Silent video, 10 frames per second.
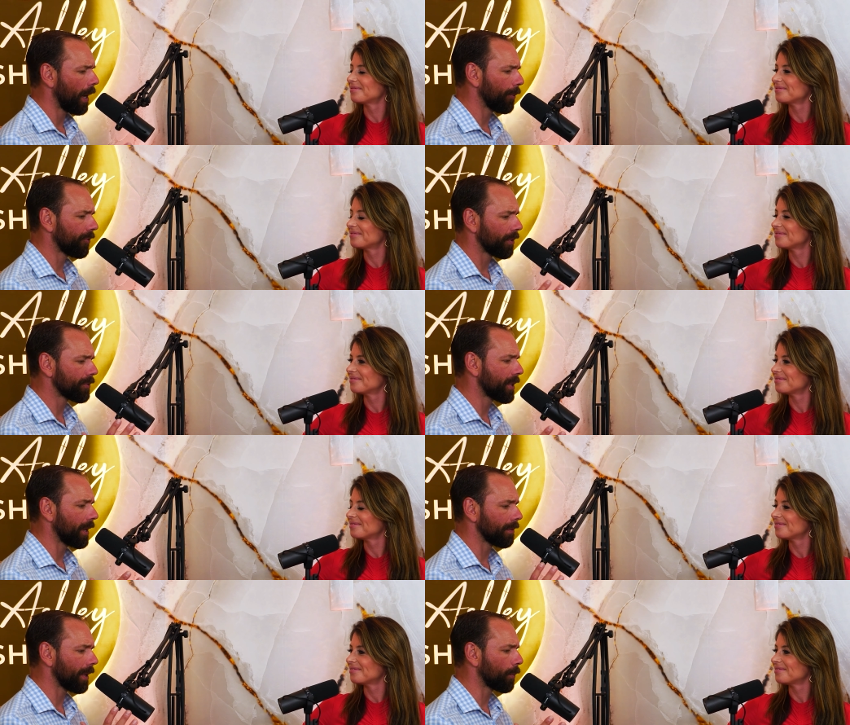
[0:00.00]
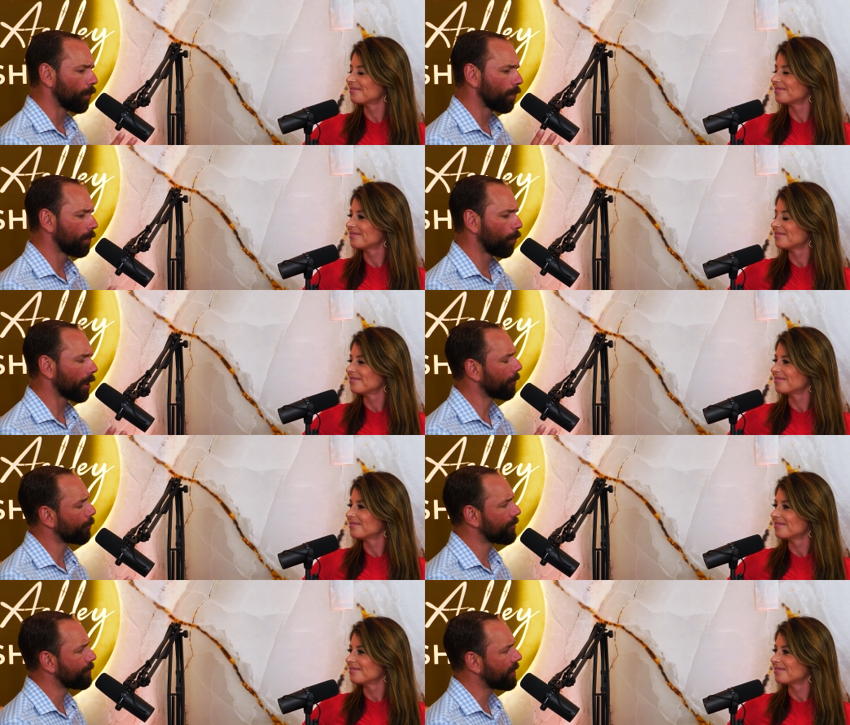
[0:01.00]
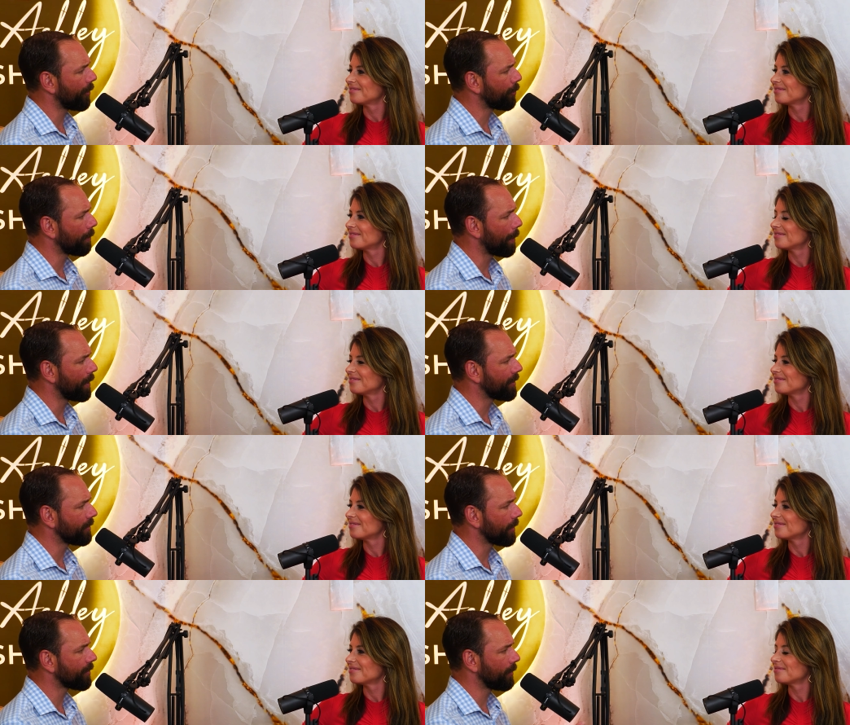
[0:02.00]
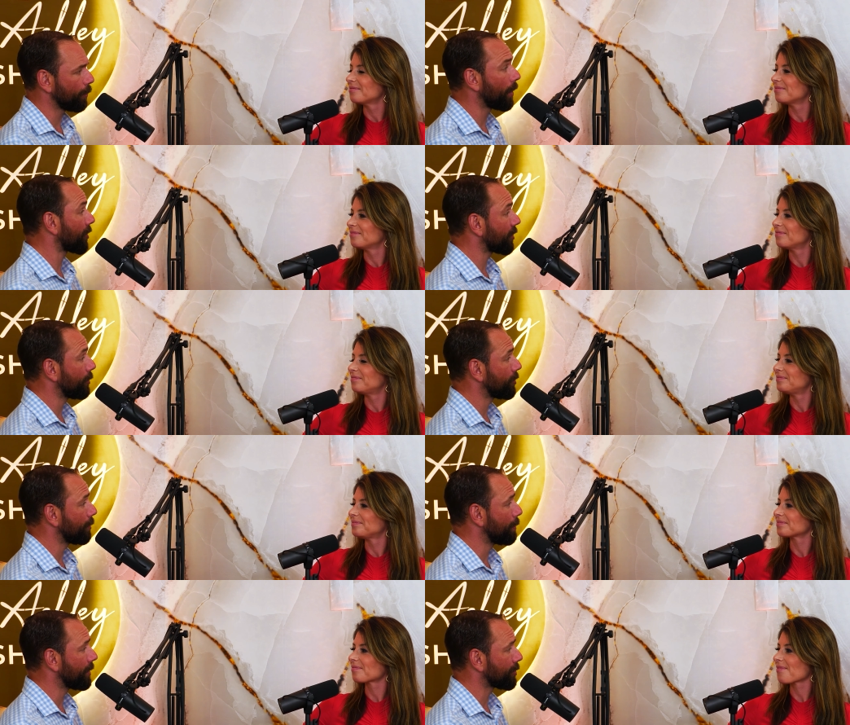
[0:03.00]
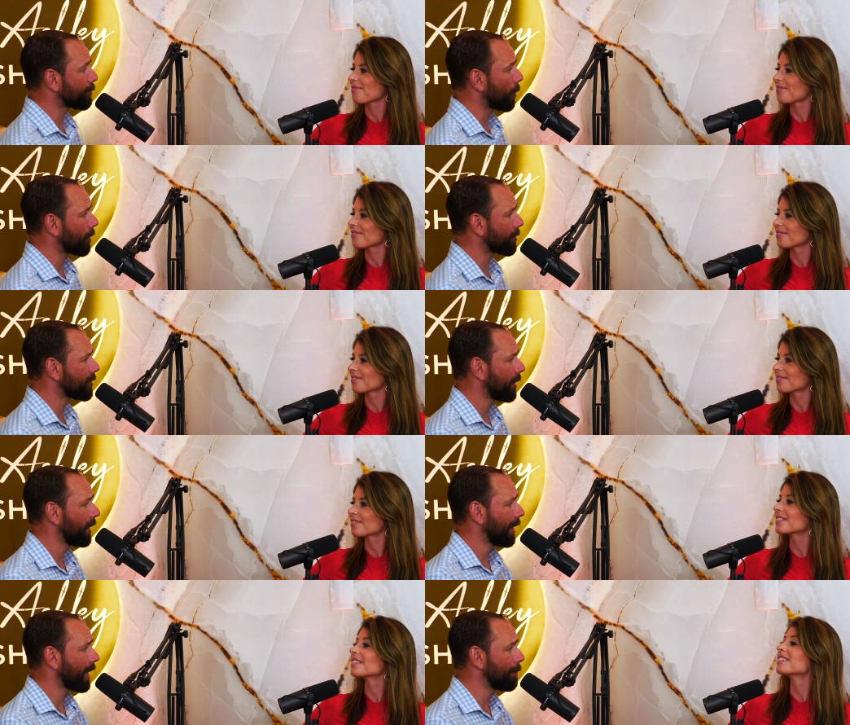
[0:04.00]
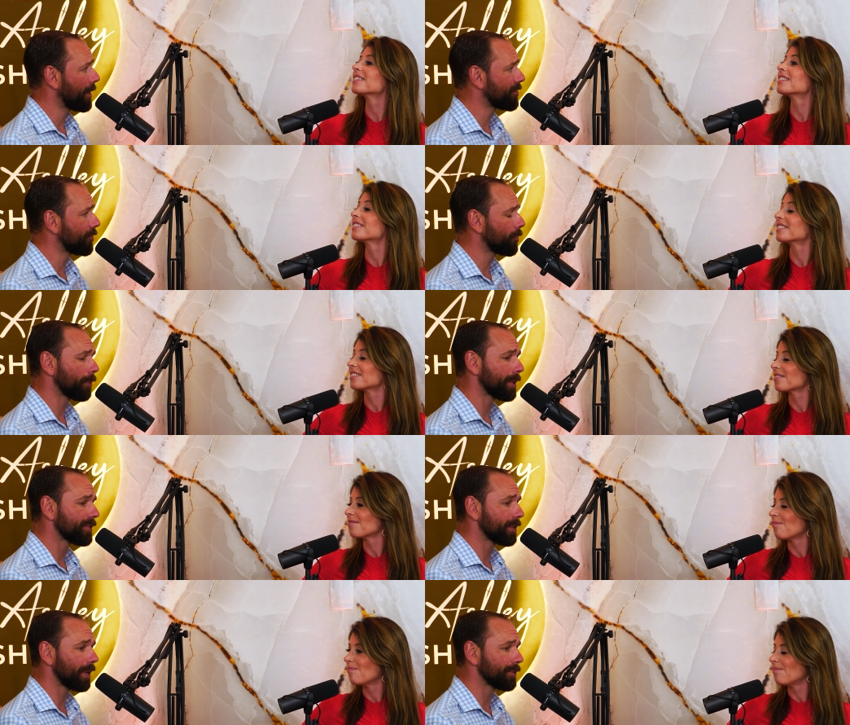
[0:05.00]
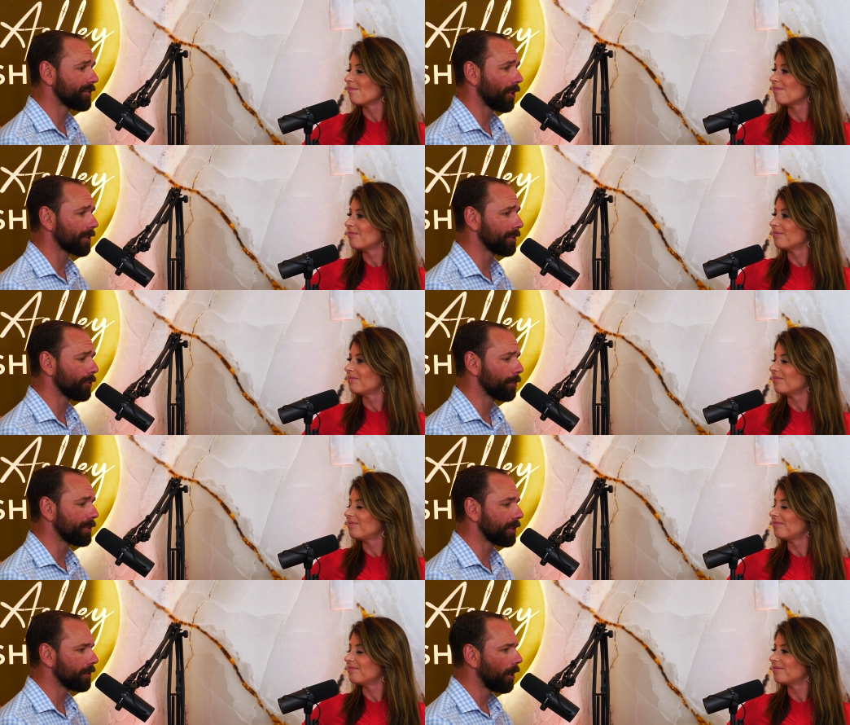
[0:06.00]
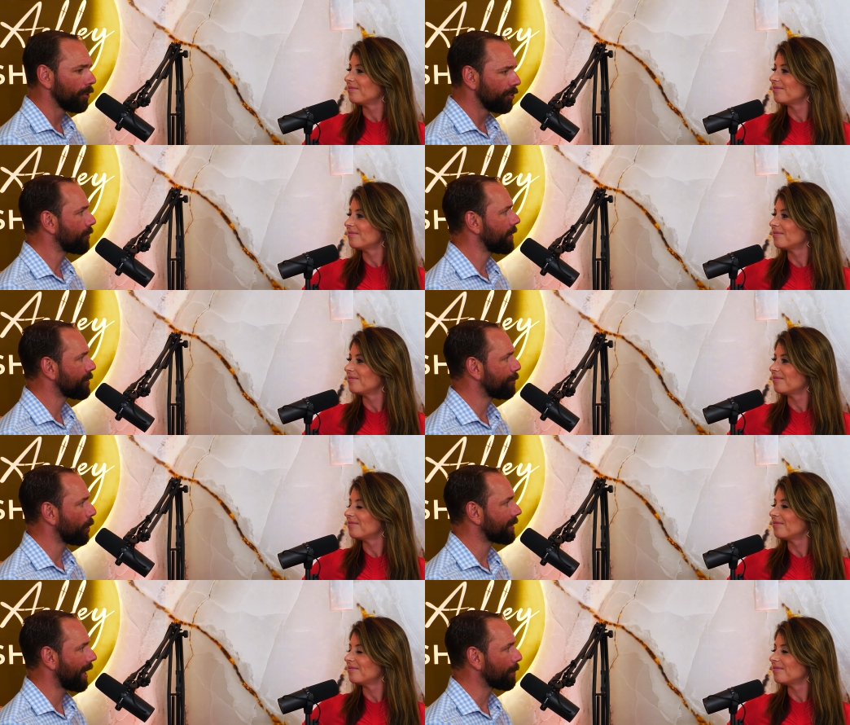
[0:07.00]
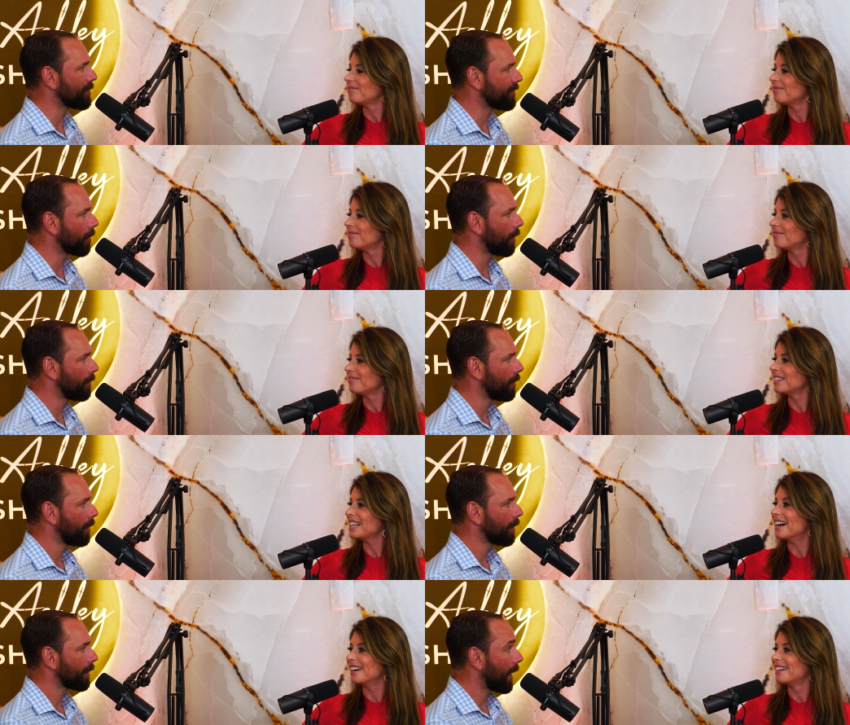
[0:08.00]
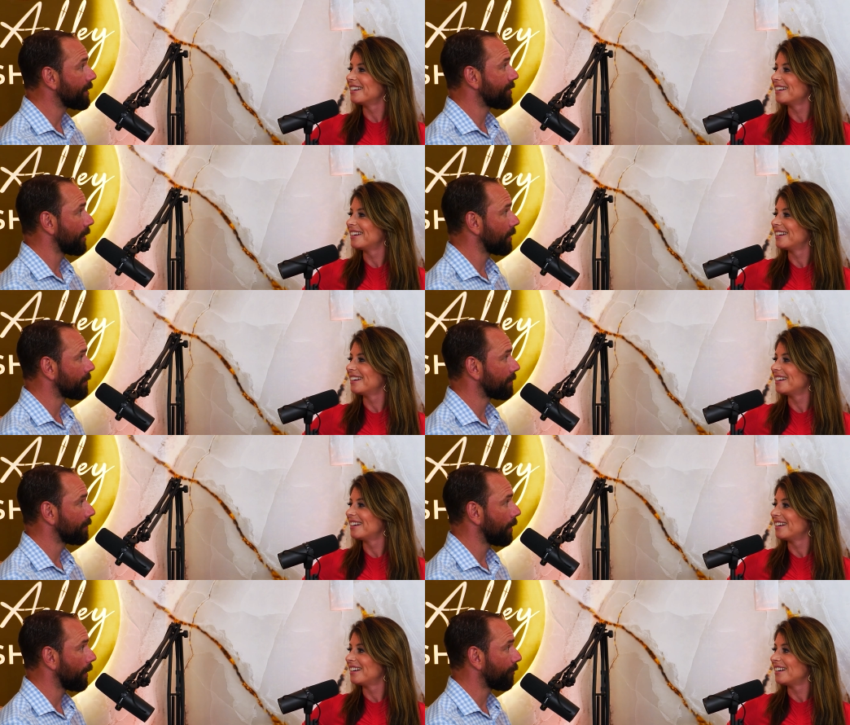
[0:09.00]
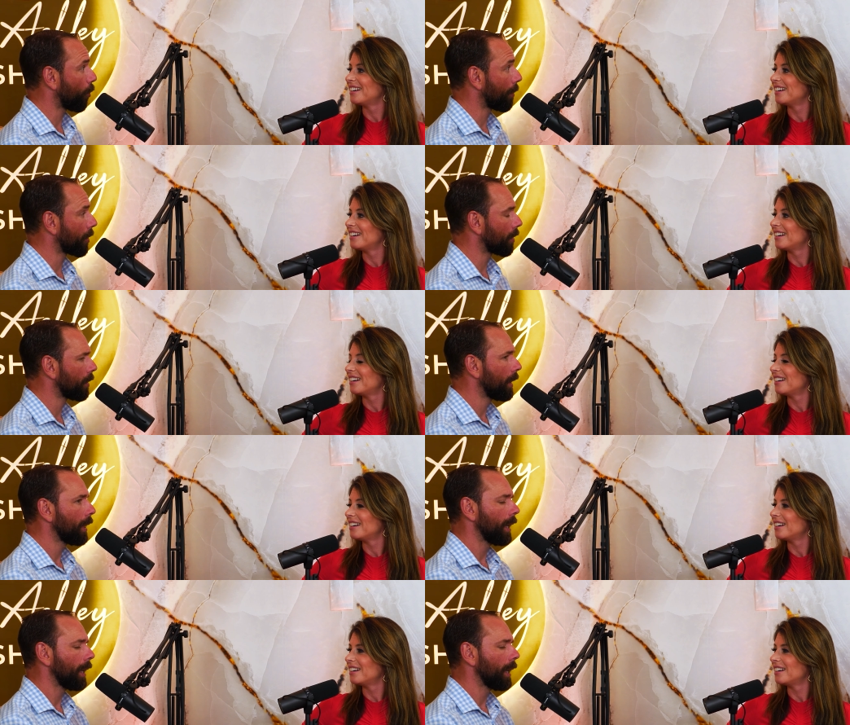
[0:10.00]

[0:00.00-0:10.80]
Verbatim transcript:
Speaker 1: I was I was kind of like working through some stuff with my business, and we actually used to be business partners. And I mentioned to him, I, I was talking to him. He said, "You should read this book, Die with Zero. Yeah, guy's a, a former.